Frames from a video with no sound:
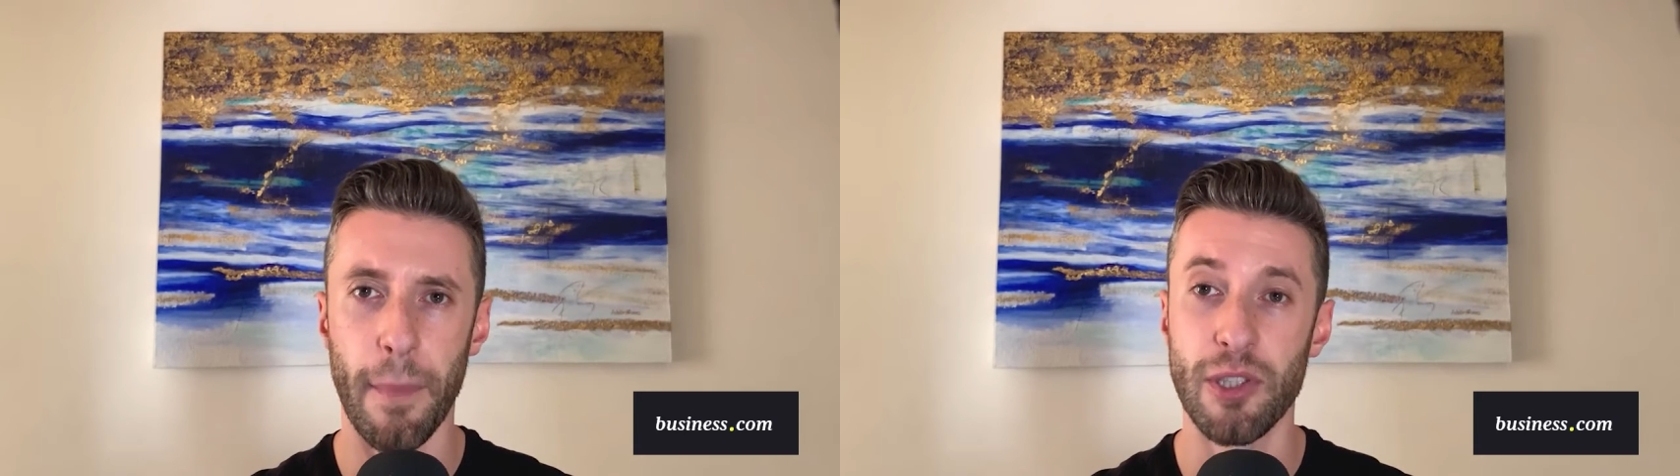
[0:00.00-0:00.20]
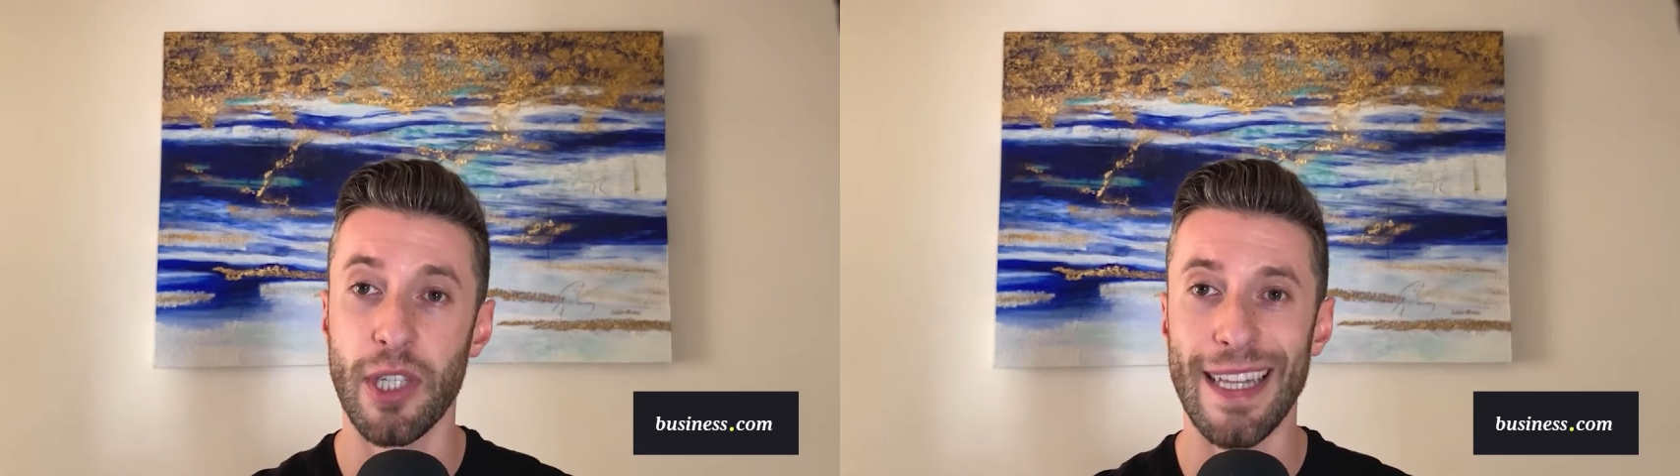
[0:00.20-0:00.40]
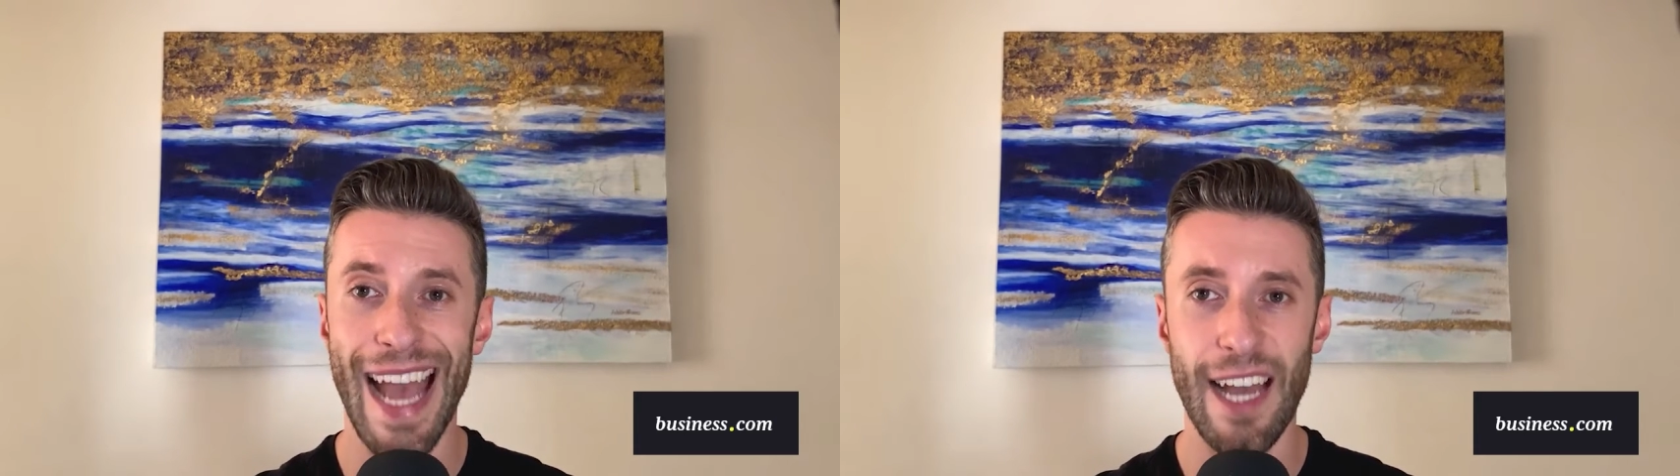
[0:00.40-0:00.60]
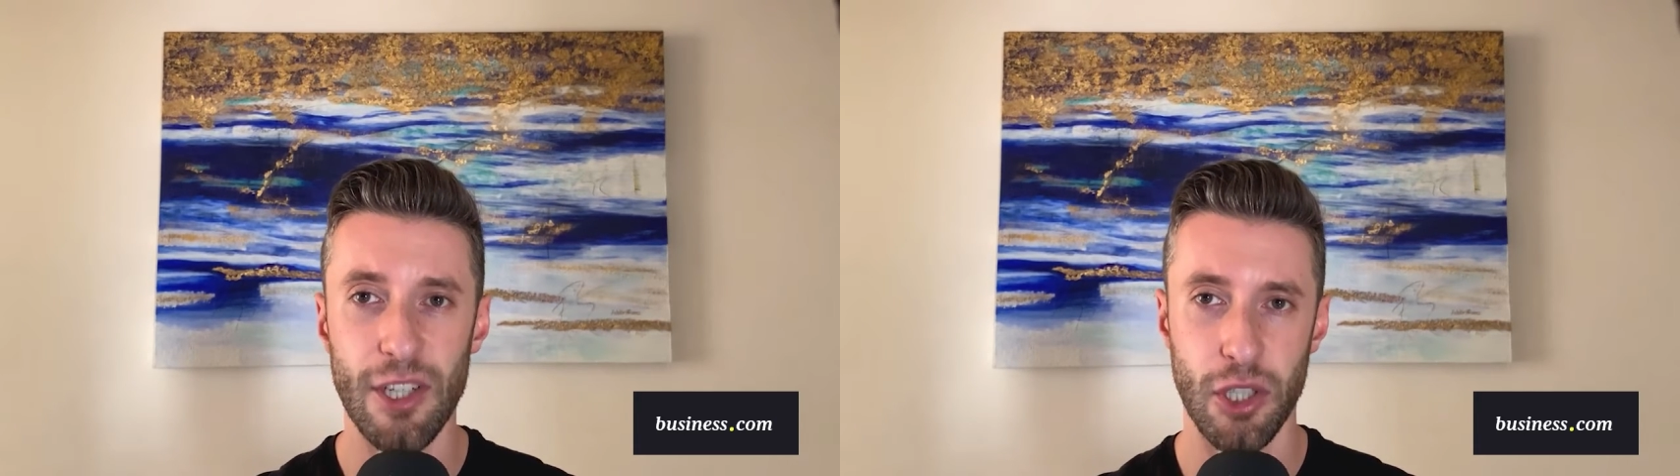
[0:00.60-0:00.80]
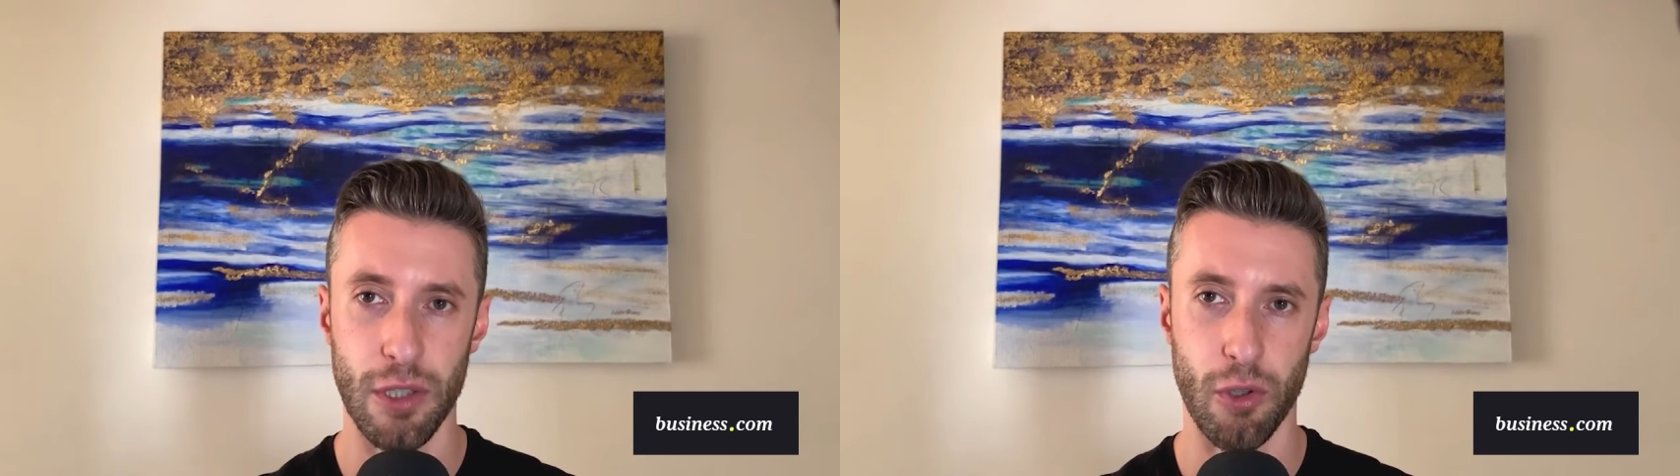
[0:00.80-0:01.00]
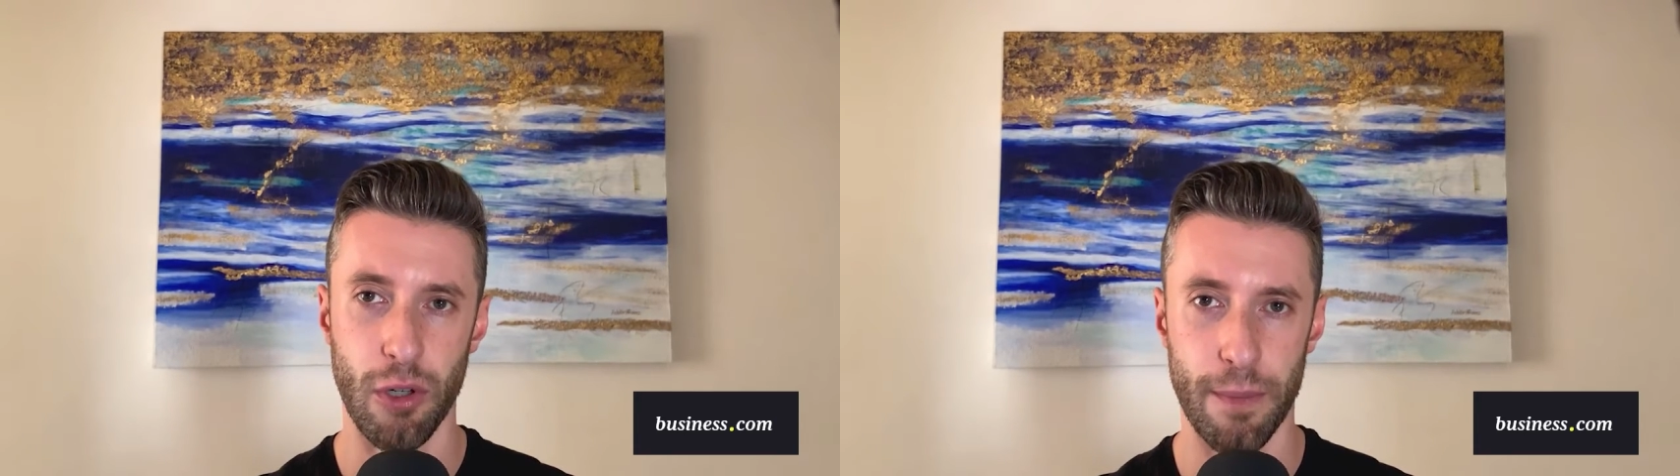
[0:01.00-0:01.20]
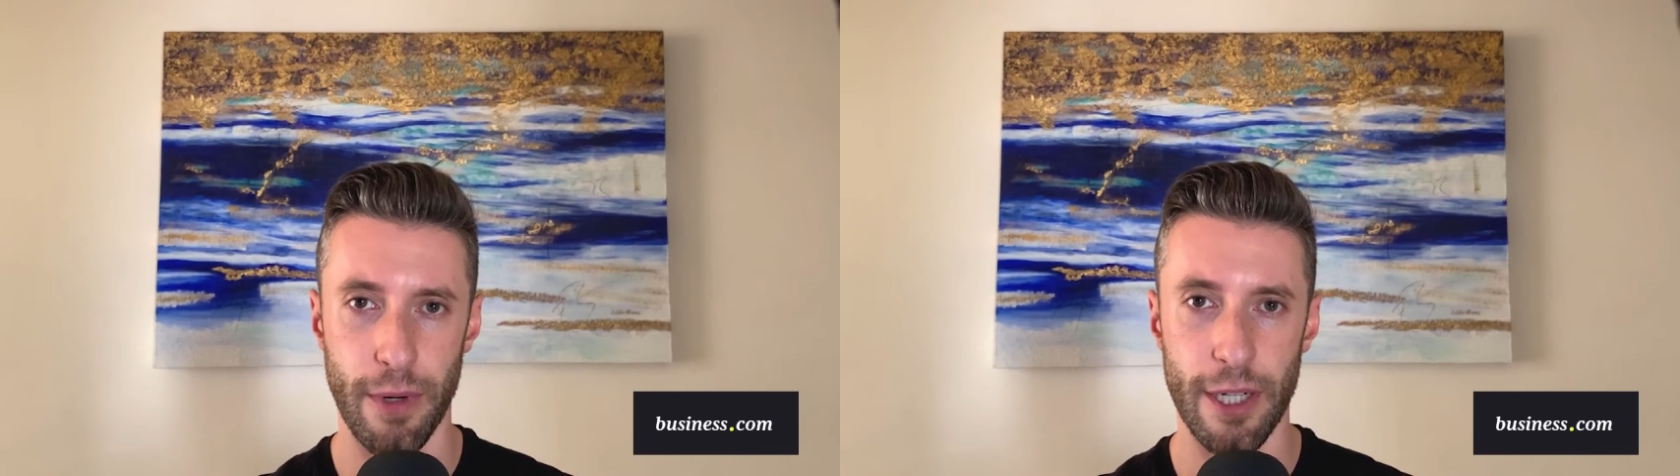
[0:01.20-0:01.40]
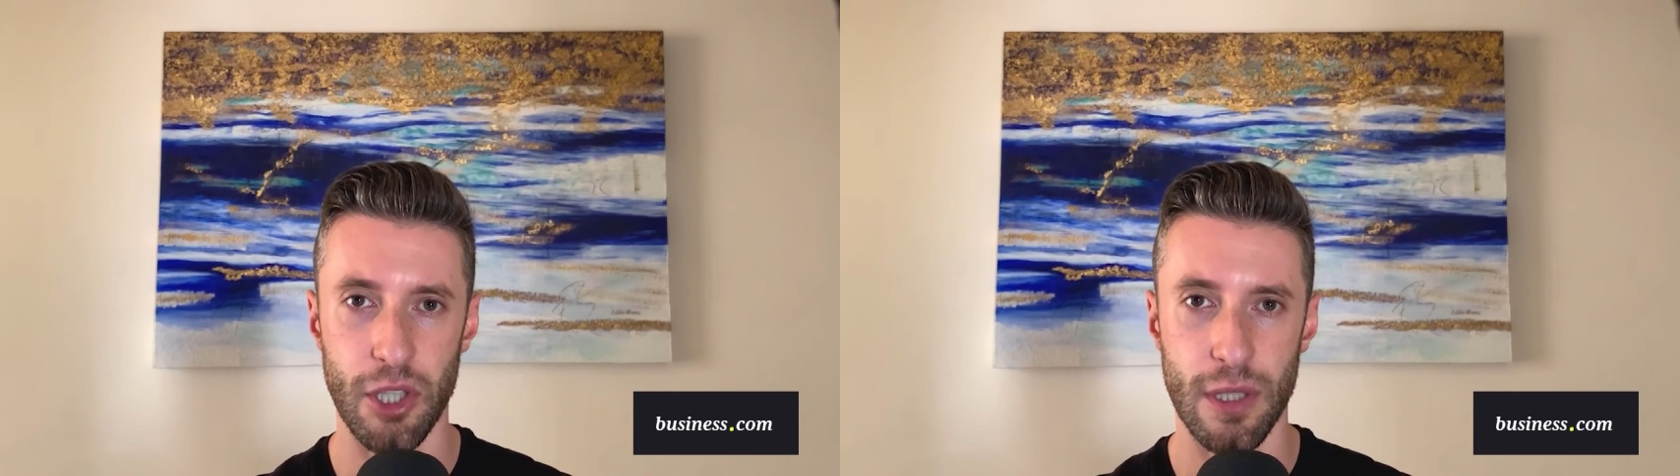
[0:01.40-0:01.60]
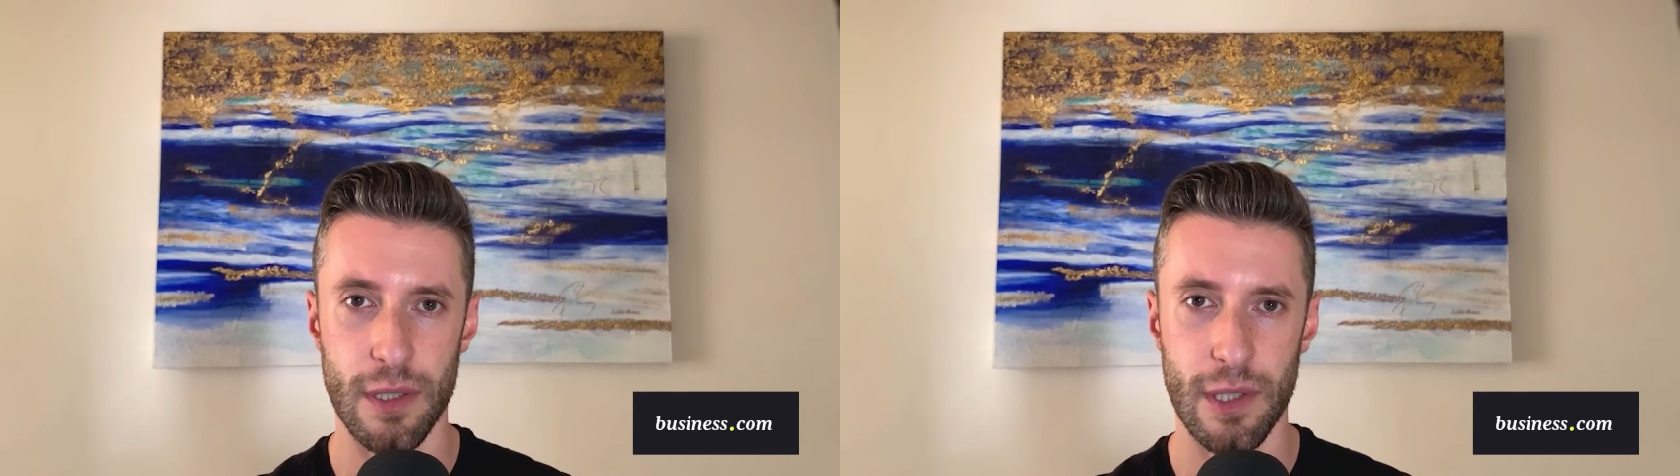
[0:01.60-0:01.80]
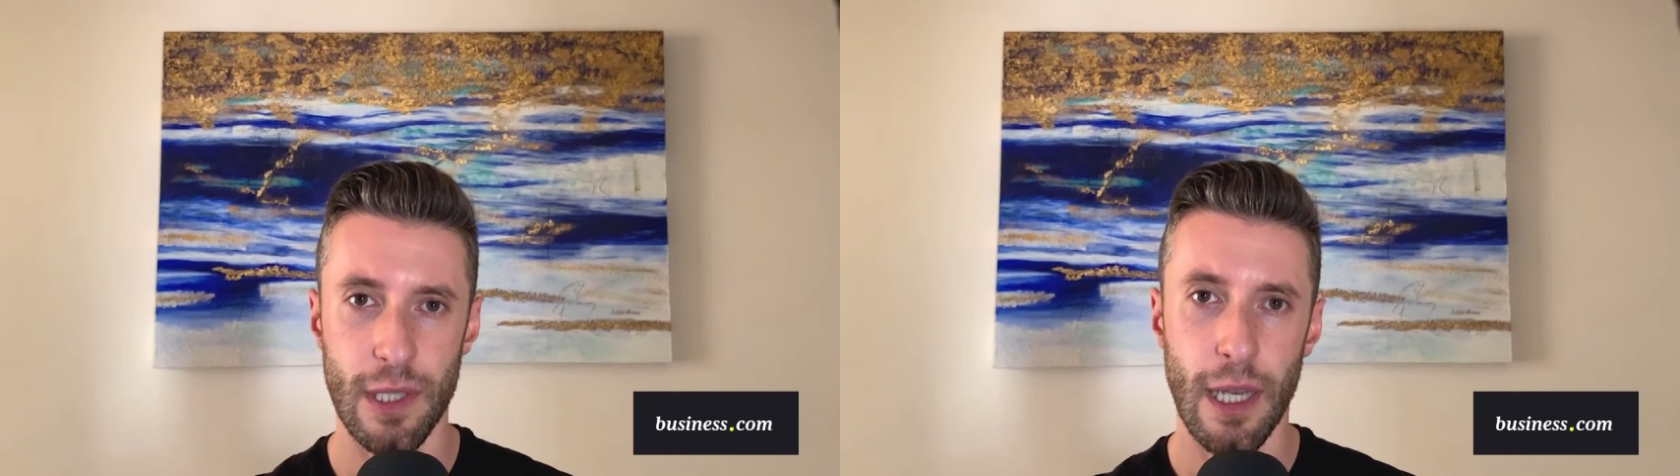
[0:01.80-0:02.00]
multinational
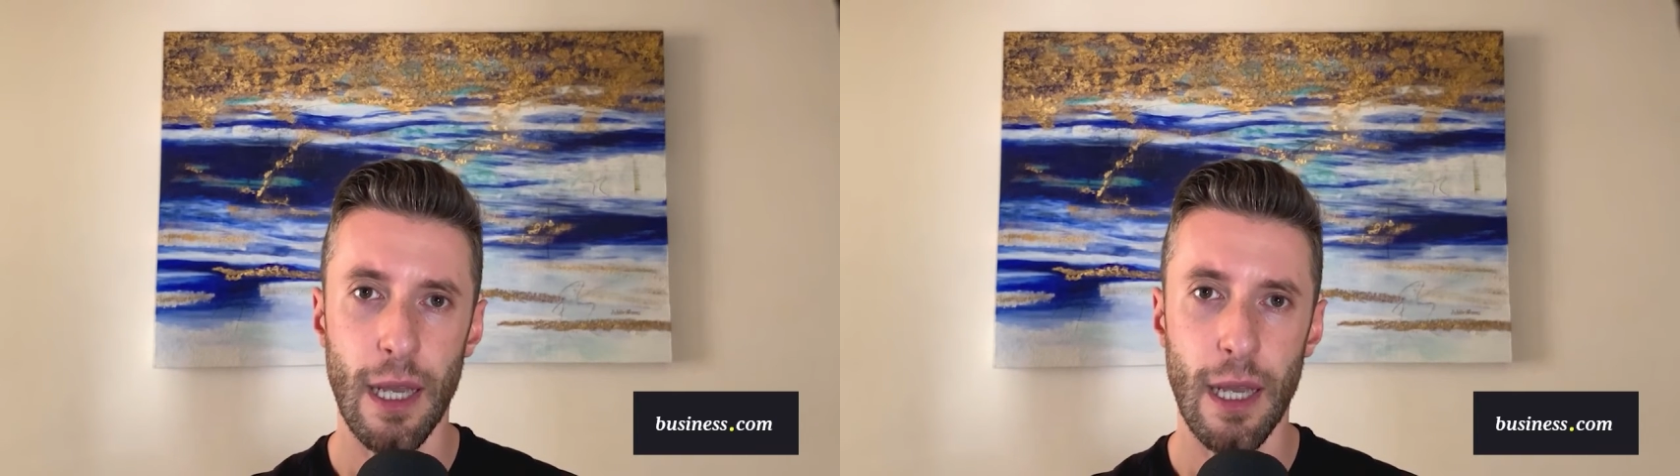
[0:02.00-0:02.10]
corporations,